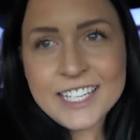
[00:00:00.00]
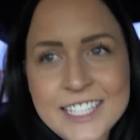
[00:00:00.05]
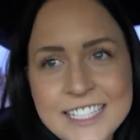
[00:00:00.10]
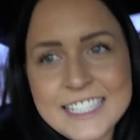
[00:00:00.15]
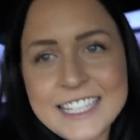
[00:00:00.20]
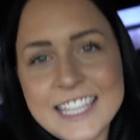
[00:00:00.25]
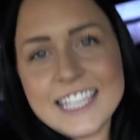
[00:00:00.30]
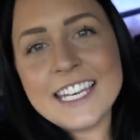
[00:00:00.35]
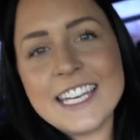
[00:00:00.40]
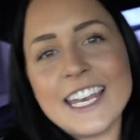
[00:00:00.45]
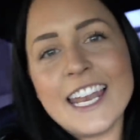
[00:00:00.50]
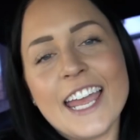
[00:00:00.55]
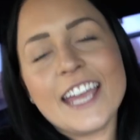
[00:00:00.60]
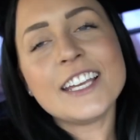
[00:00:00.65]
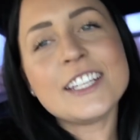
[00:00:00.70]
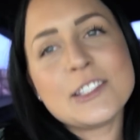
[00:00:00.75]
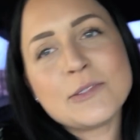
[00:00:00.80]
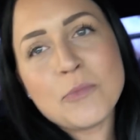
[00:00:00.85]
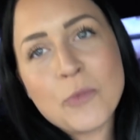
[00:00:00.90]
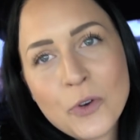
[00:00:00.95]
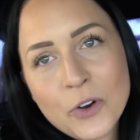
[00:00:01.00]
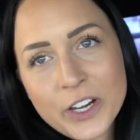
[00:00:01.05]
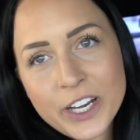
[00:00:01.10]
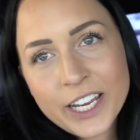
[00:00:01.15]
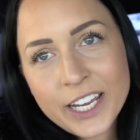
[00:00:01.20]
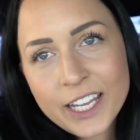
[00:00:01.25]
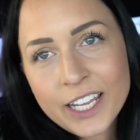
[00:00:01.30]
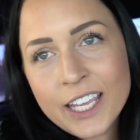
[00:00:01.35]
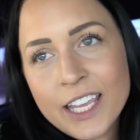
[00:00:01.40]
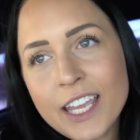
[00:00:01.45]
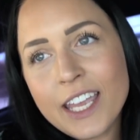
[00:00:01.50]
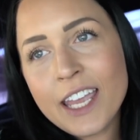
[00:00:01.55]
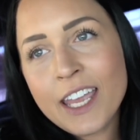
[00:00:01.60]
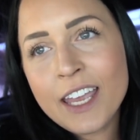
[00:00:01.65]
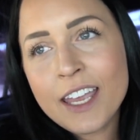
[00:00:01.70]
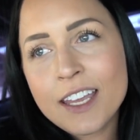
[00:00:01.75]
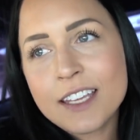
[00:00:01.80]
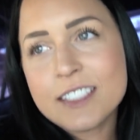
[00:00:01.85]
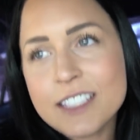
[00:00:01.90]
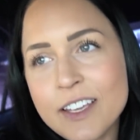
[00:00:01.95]
is the next morning,
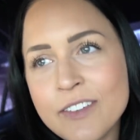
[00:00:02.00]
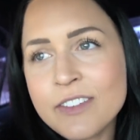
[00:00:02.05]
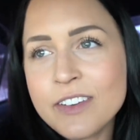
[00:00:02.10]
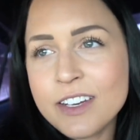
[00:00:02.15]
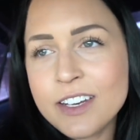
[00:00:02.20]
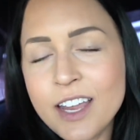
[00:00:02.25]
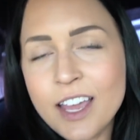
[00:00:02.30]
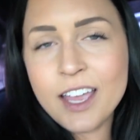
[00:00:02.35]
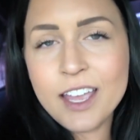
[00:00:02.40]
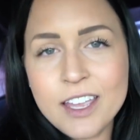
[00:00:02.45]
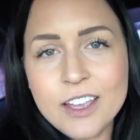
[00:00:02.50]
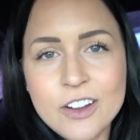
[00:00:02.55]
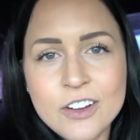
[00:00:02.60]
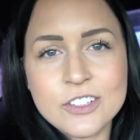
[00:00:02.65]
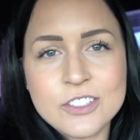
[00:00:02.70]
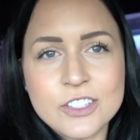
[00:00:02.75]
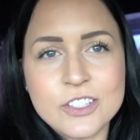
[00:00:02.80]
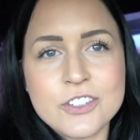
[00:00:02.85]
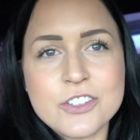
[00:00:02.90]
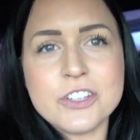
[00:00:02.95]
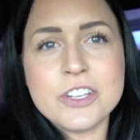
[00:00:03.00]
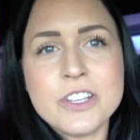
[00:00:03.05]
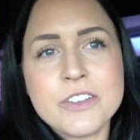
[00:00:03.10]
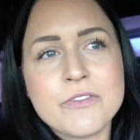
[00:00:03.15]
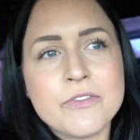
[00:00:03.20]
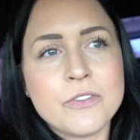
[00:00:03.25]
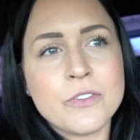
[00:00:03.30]
and Devin and I are searching